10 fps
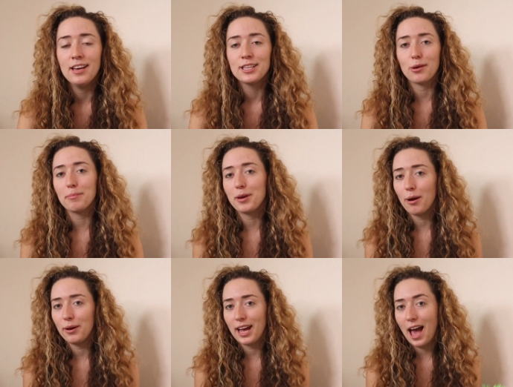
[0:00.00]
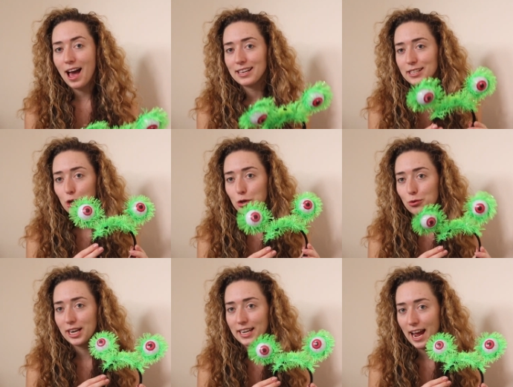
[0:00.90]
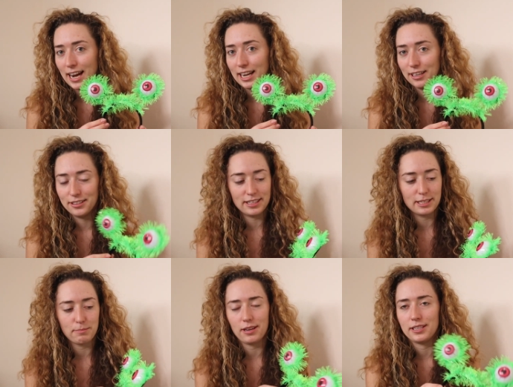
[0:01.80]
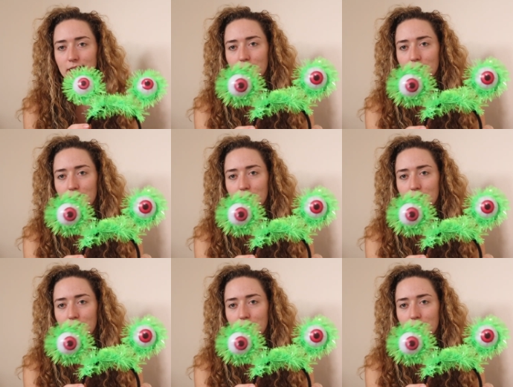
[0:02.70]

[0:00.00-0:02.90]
So I'm going as a green alien to this party,